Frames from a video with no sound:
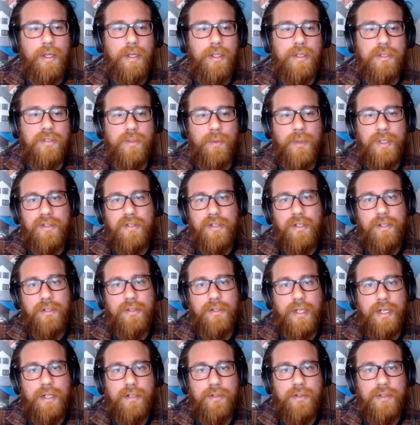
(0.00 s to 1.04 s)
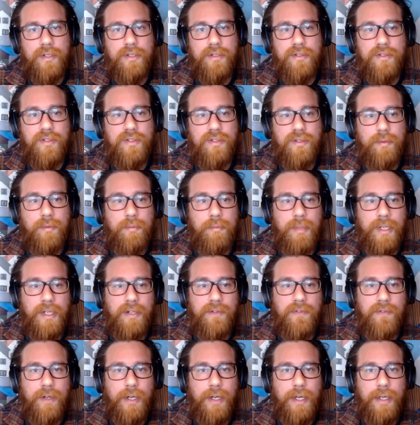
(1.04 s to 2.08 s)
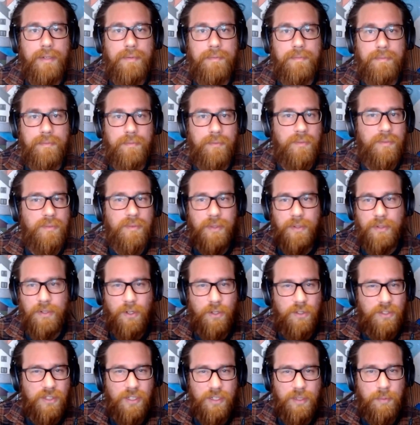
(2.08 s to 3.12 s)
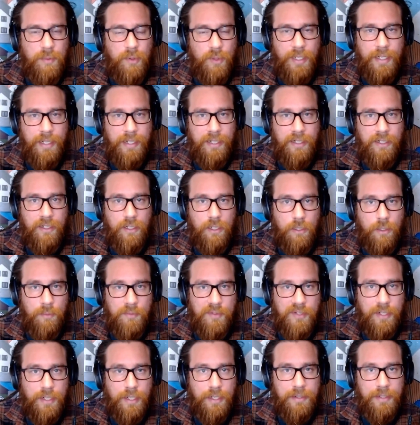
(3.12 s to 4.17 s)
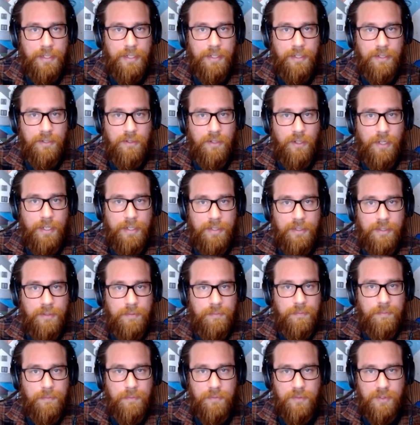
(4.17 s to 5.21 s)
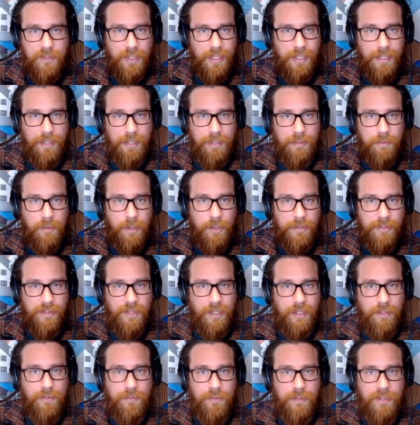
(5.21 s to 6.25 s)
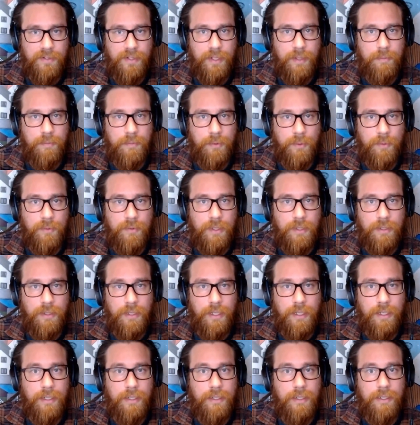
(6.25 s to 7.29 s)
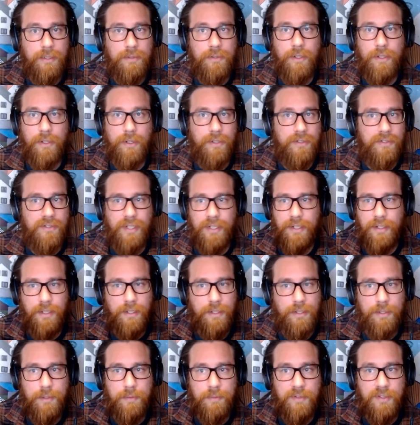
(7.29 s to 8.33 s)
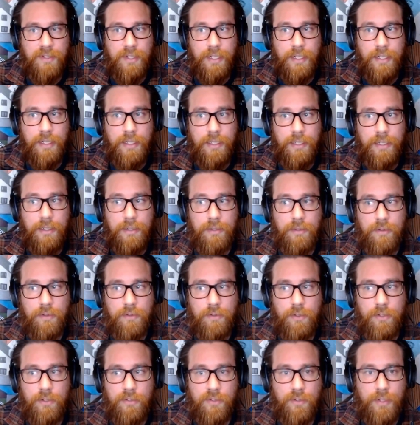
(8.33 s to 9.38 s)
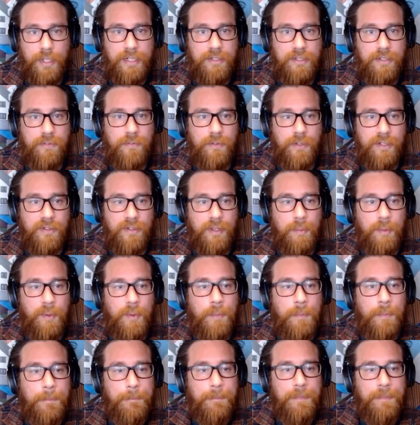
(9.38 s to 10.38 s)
So once your data is minified, also you pull out any columns that aren't needed, like say host header, for example, not host header, say user agent, for example.